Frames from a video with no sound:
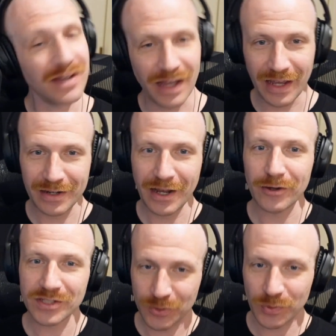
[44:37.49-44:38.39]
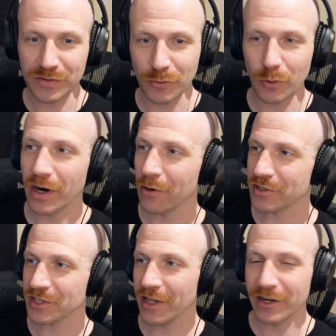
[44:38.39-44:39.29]
and now it's 24
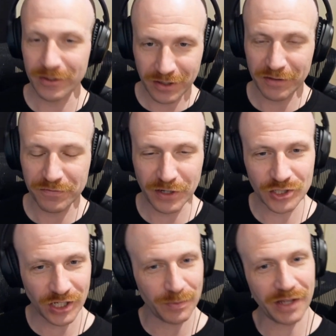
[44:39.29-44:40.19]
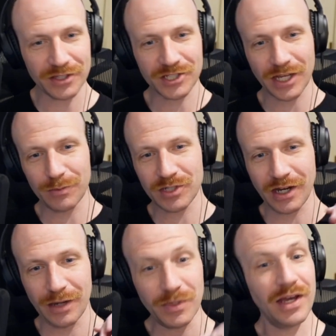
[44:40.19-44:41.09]
hours later. I'm finishing about the same time.